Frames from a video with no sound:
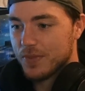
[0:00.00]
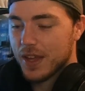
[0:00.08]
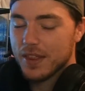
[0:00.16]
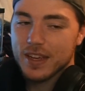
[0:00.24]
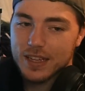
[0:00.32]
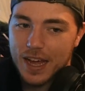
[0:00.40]
I
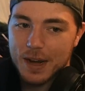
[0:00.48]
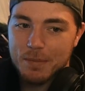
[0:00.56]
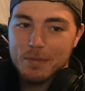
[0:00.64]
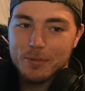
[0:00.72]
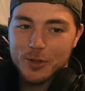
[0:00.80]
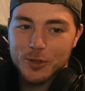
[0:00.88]
think a lot of
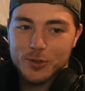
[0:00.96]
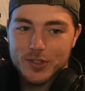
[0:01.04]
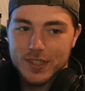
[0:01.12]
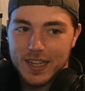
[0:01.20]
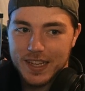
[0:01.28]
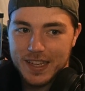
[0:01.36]
people used
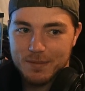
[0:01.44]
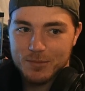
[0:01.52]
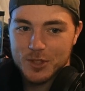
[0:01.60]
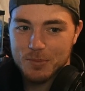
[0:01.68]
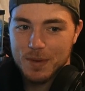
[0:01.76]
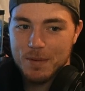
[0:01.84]
to like him,
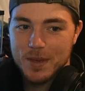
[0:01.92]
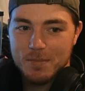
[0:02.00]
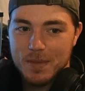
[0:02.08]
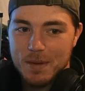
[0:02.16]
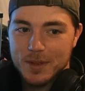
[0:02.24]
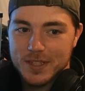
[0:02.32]
so maybe
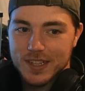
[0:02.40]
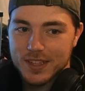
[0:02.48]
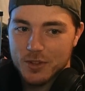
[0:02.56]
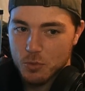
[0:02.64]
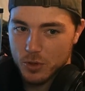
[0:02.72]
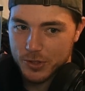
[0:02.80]
it's not
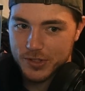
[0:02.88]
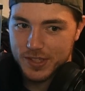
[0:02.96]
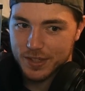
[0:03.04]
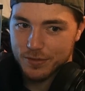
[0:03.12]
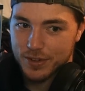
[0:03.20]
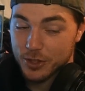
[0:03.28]
the worst
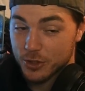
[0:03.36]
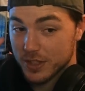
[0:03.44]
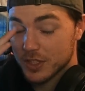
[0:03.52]
confession.